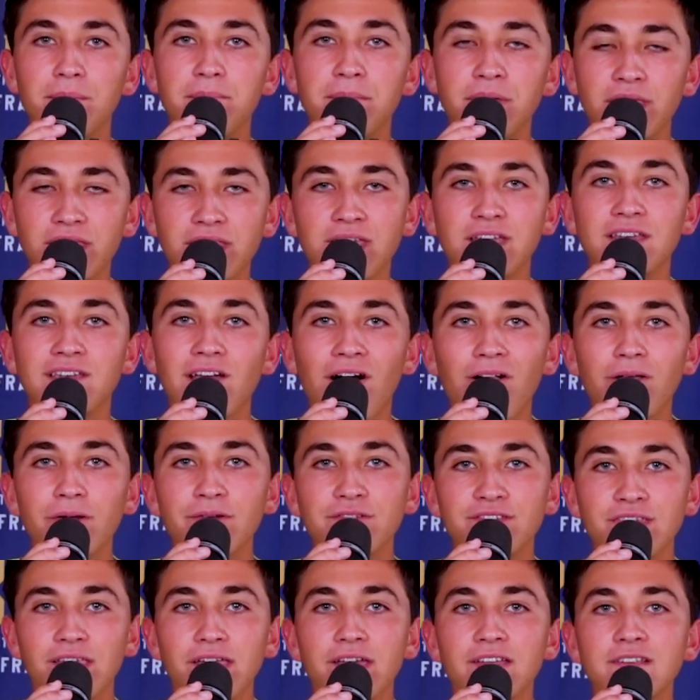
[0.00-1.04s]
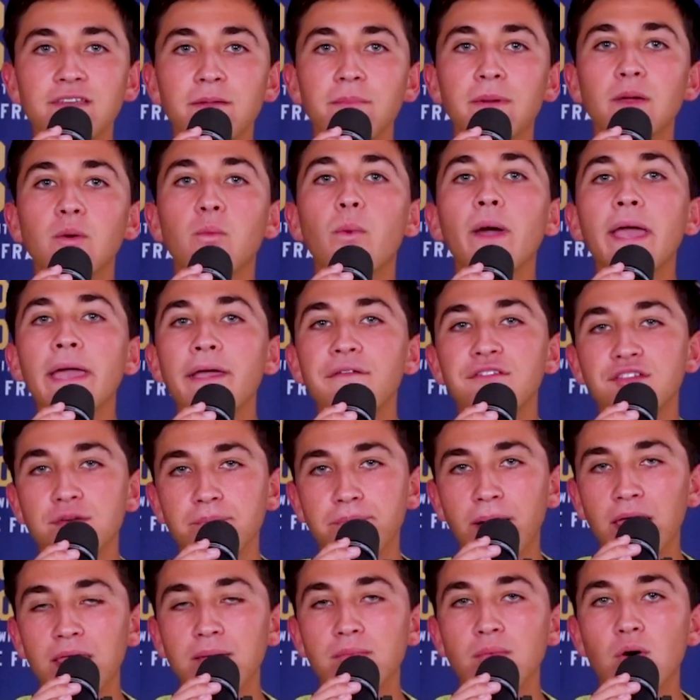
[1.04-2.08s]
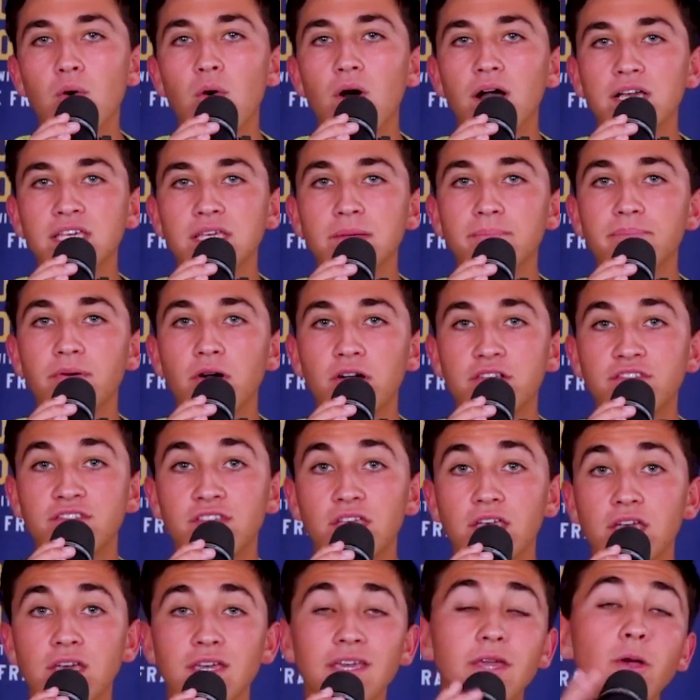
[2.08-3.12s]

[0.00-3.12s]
million to be waived by the Milwaukee Bucks.